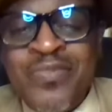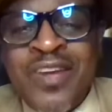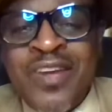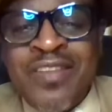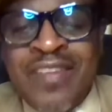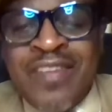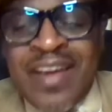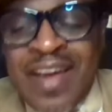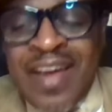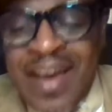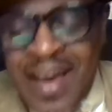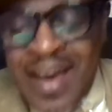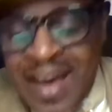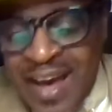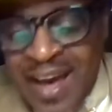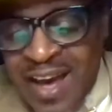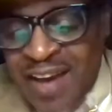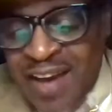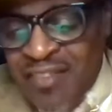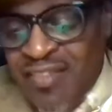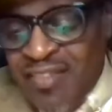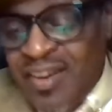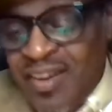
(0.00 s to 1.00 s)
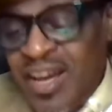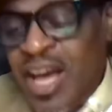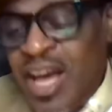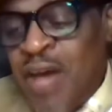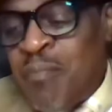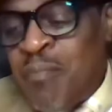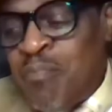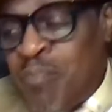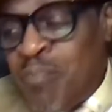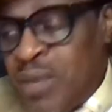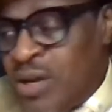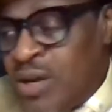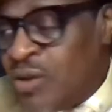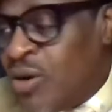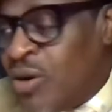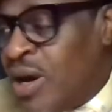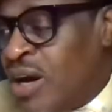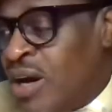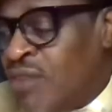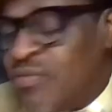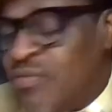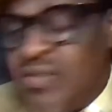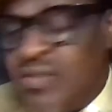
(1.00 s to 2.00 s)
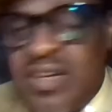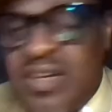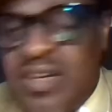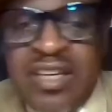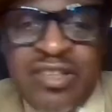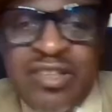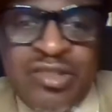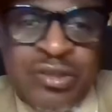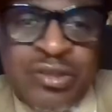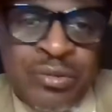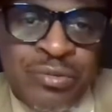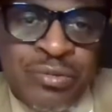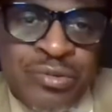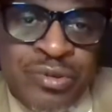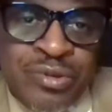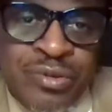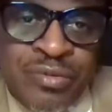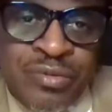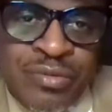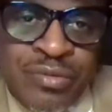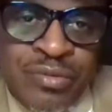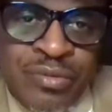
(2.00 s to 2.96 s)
They have mental health issues.